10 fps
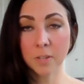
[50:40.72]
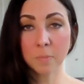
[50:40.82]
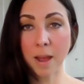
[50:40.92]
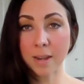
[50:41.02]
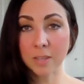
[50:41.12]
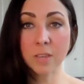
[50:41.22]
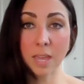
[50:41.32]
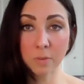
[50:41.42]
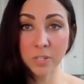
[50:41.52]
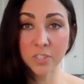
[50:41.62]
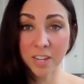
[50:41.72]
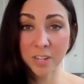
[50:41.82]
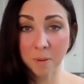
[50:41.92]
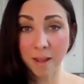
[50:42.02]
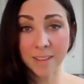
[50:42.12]
your body, you can
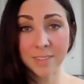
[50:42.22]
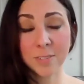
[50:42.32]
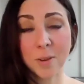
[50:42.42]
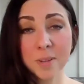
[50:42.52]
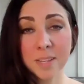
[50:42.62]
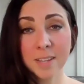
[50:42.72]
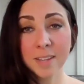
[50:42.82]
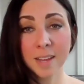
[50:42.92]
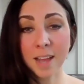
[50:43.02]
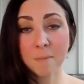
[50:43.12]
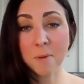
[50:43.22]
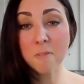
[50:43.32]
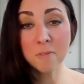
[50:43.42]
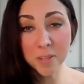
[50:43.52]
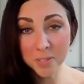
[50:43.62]
retrain your body. So
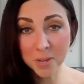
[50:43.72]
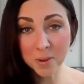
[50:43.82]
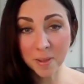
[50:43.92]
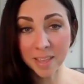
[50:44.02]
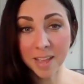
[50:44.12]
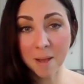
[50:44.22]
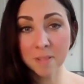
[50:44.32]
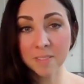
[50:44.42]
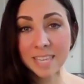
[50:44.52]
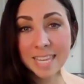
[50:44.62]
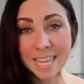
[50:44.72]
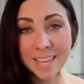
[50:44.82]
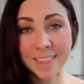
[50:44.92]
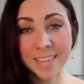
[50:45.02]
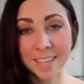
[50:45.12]
hopefully you took away a couple of
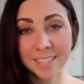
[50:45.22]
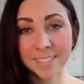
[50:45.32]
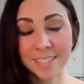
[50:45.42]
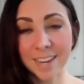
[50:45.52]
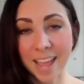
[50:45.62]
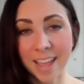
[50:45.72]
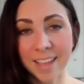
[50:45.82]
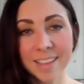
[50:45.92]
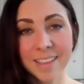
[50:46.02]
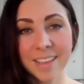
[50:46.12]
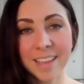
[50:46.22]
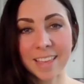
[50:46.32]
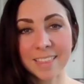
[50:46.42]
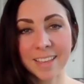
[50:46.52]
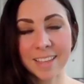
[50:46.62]
key things today.
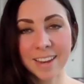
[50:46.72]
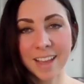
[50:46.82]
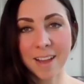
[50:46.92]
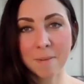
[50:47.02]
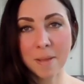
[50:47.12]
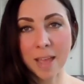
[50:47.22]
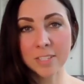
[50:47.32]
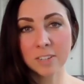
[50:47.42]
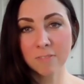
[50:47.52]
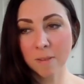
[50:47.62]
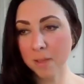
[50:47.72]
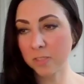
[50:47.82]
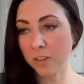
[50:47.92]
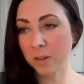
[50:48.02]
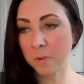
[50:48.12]
And then as you're
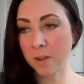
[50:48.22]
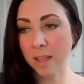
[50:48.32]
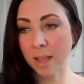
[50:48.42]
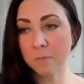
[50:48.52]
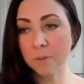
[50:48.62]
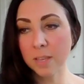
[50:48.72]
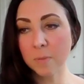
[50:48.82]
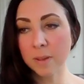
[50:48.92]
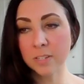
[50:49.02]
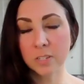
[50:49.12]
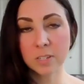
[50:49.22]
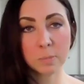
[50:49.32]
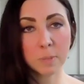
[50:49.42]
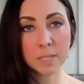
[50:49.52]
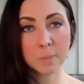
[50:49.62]
flipping through your book, I really wanted you to
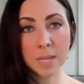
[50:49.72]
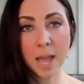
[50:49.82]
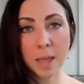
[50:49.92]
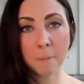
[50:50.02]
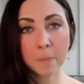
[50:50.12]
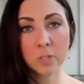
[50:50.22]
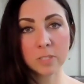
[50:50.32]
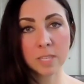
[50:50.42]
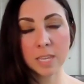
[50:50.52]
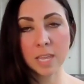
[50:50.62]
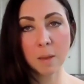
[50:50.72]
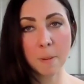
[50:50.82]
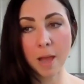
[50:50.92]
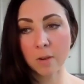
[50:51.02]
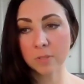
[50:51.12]
spend some time just thinking
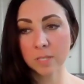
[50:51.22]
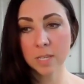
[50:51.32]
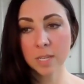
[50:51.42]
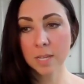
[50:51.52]
about